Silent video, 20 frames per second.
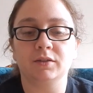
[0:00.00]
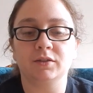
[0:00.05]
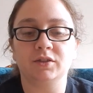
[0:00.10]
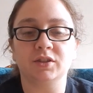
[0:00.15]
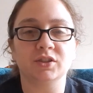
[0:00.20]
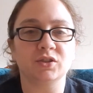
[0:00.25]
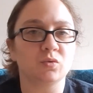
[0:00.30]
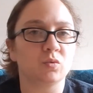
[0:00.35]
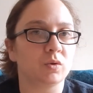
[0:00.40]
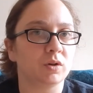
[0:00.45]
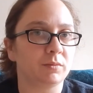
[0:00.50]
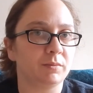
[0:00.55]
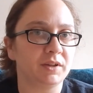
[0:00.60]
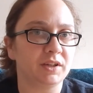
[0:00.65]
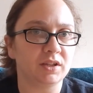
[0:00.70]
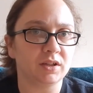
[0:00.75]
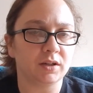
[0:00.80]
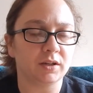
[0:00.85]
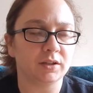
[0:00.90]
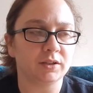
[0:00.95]
Doesn't want to be
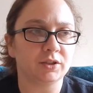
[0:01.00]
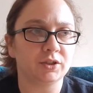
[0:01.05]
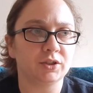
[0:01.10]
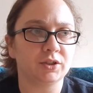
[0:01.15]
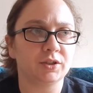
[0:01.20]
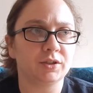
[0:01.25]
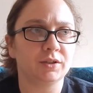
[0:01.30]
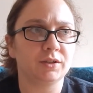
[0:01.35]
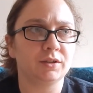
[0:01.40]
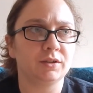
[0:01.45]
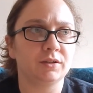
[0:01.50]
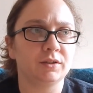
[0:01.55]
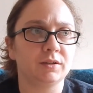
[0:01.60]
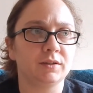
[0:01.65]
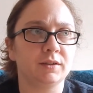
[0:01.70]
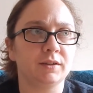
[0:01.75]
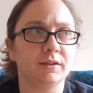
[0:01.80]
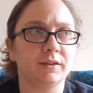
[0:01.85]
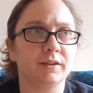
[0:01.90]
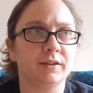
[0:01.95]
touched.
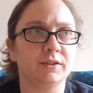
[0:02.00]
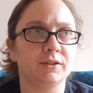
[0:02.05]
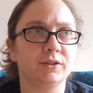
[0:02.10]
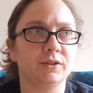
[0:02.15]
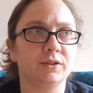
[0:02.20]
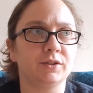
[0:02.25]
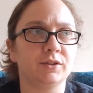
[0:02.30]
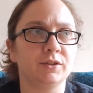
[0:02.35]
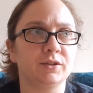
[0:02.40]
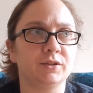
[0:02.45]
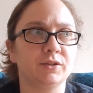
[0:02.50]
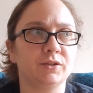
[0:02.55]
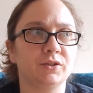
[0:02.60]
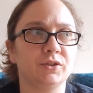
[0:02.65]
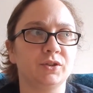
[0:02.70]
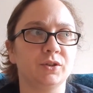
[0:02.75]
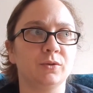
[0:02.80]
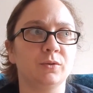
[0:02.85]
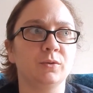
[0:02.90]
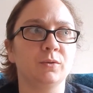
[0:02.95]

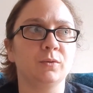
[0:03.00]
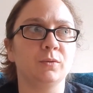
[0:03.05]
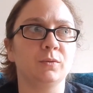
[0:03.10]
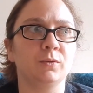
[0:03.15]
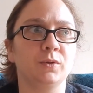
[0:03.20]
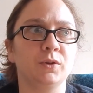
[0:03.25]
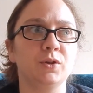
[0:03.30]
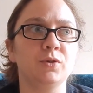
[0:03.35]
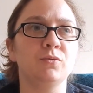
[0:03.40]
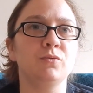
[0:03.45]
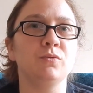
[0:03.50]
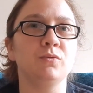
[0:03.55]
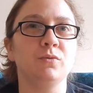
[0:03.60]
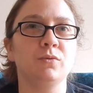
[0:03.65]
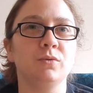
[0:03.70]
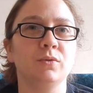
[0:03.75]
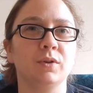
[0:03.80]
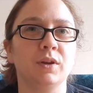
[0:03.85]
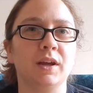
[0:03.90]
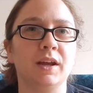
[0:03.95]
So
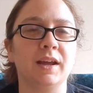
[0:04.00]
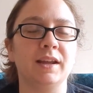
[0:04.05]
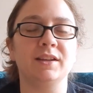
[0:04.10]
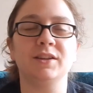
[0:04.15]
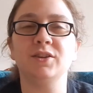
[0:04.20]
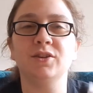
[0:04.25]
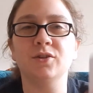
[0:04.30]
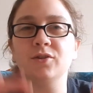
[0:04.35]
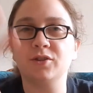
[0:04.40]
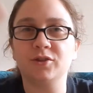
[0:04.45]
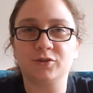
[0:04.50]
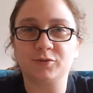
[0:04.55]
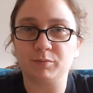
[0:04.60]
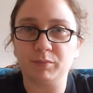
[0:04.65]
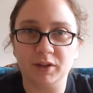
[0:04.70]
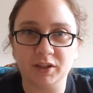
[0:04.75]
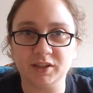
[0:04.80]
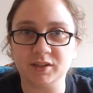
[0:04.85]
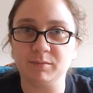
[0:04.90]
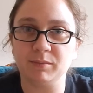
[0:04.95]
there's
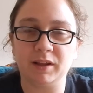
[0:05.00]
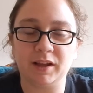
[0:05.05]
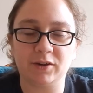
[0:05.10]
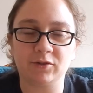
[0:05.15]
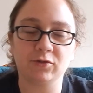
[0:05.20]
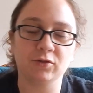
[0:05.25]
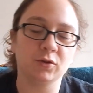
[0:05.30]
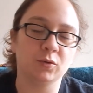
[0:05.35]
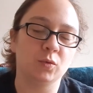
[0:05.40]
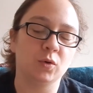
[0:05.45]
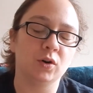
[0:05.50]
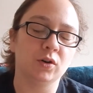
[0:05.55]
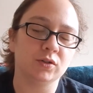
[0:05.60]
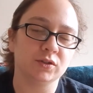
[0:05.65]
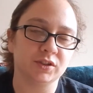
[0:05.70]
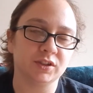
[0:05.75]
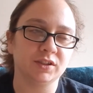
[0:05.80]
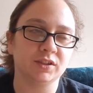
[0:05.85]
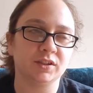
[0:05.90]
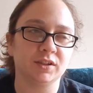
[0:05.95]
blood splatter on the
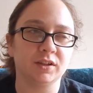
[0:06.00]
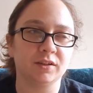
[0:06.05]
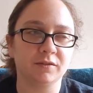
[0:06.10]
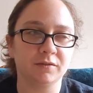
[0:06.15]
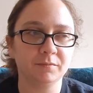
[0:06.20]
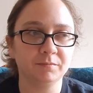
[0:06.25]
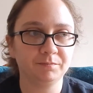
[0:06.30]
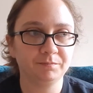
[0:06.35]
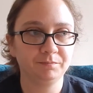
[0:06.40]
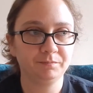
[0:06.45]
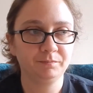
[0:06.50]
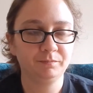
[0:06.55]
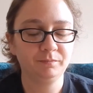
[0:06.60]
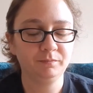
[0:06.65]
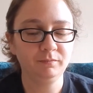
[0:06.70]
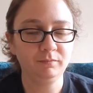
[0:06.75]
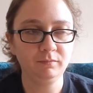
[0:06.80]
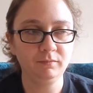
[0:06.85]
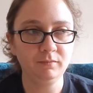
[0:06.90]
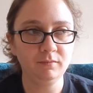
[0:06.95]
walls and stuff
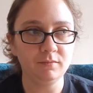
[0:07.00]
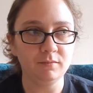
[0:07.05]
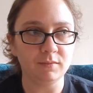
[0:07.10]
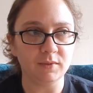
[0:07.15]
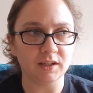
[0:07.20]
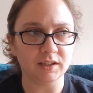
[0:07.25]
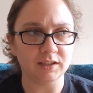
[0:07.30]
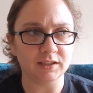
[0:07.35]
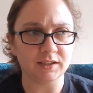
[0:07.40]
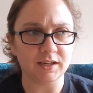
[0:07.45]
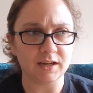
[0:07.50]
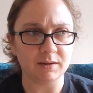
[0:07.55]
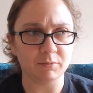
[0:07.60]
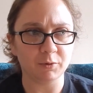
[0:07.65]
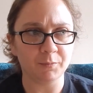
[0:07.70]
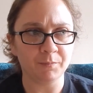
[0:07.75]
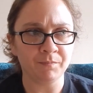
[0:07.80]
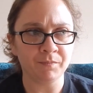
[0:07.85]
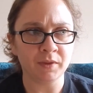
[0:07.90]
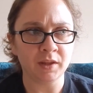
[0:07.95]
in the
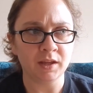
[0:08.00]
table.